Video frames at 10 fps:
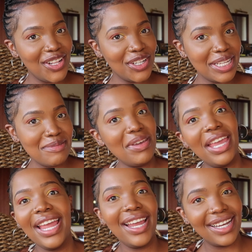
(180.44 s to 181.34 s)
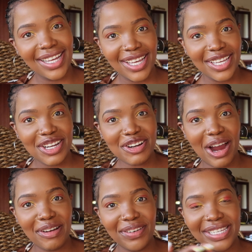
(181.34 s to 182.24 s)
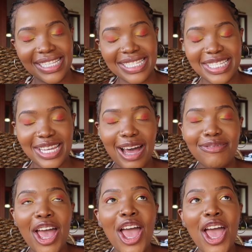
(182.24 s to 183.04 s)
Look at me. Graphics and stuff.